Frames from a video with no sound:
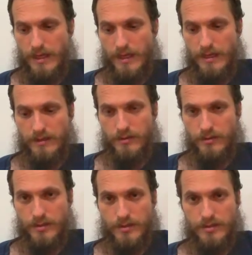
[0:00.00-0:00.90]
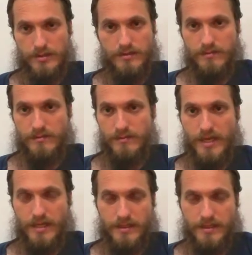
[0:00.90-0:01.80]
and just
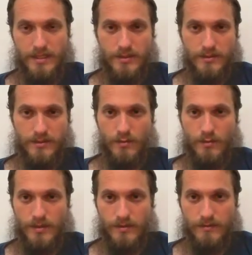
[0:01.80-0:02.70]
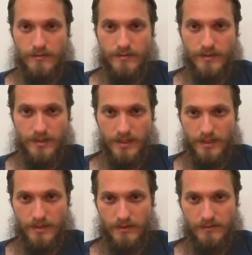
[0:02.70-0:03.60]
pay attention to what you're feeling in
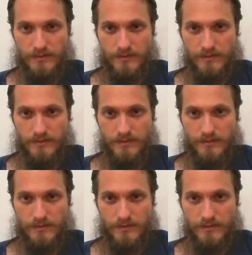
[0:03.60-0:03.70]
there.